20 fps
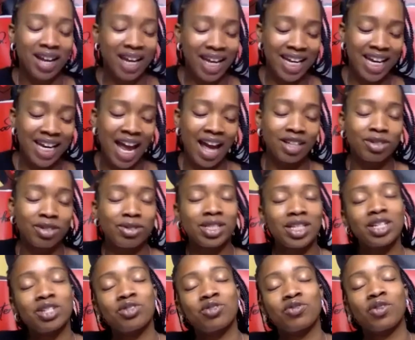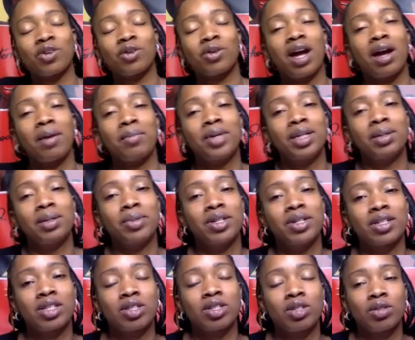And you said you wrote how many books
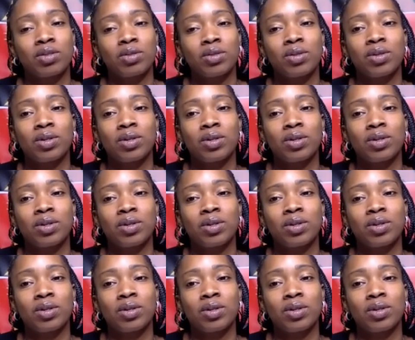too?